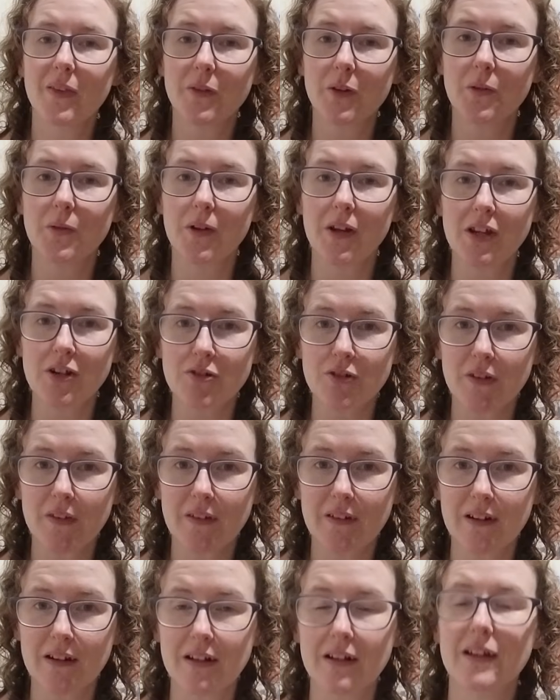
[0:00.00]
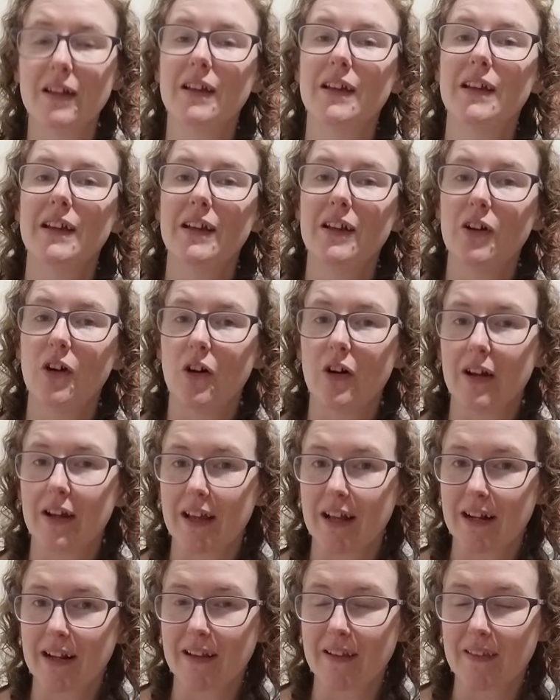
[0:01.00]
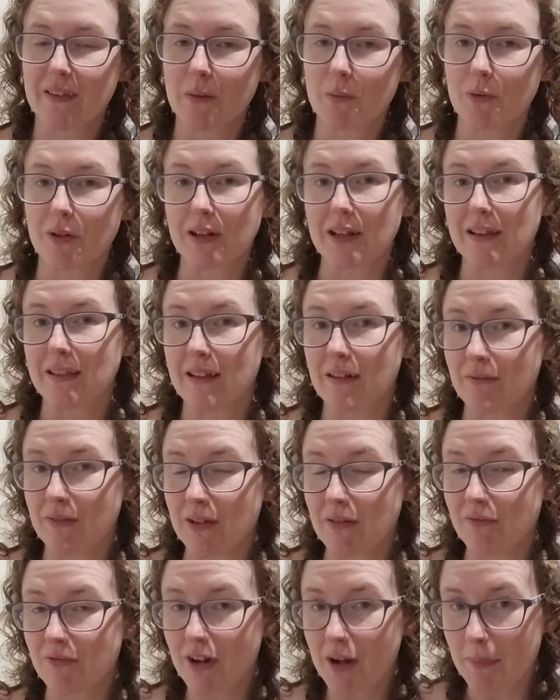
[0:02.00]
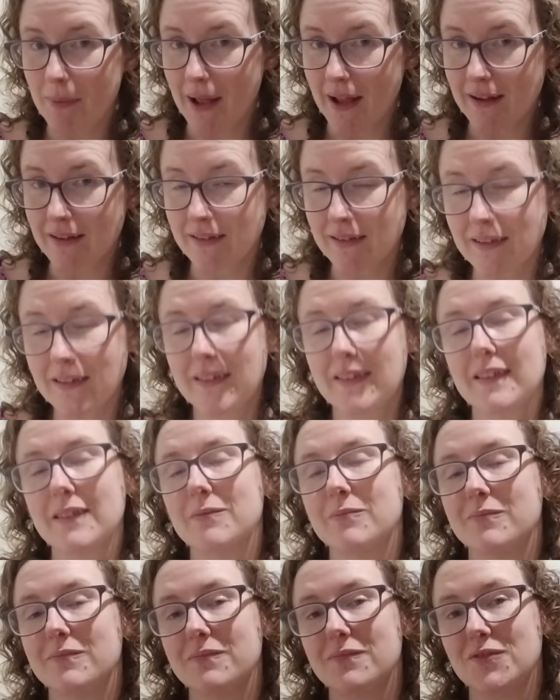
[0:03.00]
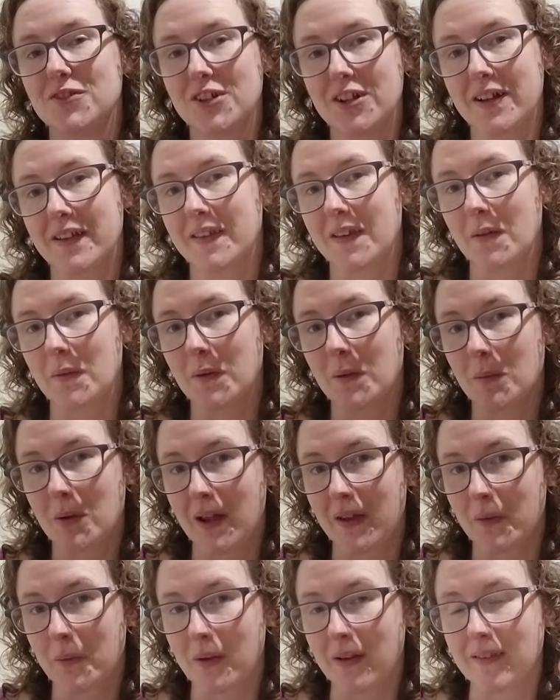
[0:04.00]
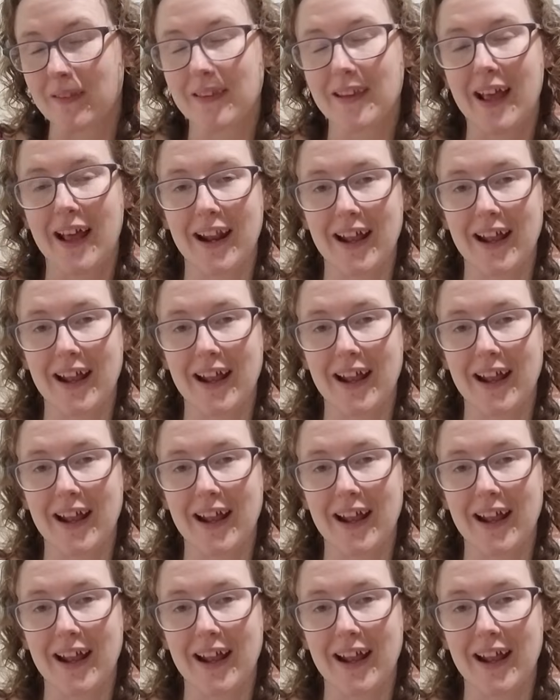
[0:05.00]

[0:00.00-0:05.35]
So if you're interested in getting some really lovely free patterns, she does have some nice ones.